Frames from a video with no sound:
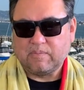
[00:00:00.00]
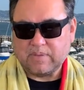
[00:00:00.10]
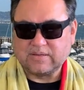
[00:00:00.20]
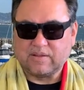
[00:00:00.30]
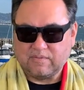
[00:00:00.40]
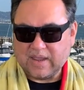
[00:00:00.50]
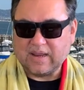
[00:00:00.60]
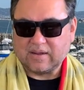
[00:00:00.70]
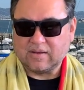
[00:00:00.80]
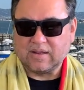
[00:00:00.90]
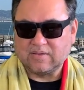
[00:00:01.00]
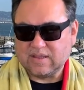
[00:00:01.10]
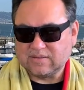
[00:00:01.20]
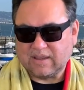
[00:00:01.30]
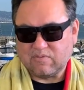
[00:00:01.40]
Based on the Vedic, they,
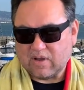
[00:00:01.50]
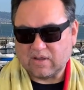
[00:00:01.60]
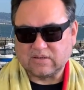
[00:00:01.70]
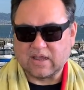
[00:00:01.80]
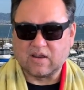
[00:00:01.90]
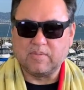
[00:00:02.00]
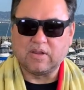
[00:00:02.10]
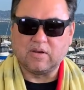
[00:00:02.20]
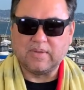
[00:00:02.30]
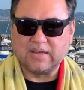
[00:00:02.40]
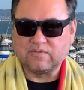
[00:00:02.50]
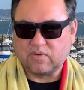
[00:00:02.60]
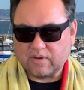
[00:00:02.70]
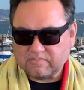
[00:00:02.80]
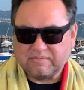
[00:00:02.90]
they say, well, it's not going to be a good match
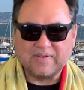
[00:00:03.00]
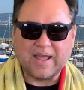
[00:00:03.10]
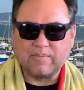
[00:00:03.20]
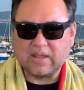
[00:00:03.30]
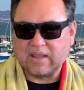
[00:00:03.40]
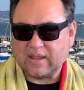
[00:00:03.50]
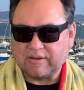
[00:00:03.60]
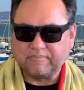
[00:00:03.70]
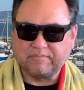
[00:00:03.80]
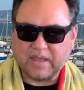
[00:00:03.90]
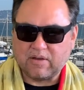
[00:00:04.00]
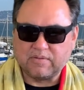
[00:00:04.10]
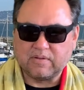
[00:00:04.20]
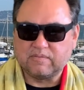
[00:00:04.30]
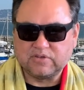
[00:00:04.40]
for family and
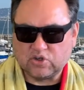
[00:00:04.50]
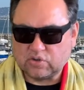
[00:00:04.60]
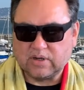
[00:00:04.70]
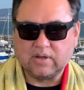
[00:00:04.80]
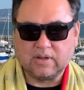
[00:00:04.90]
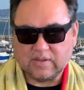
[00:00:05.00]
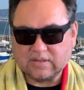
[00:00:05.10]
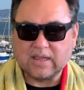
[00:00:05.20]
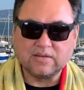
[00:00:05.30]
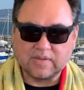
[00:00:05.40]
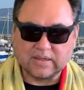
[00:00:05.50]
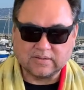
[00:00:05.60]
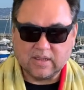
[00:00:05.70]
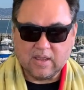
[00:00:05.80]
health of children and these kinds of things.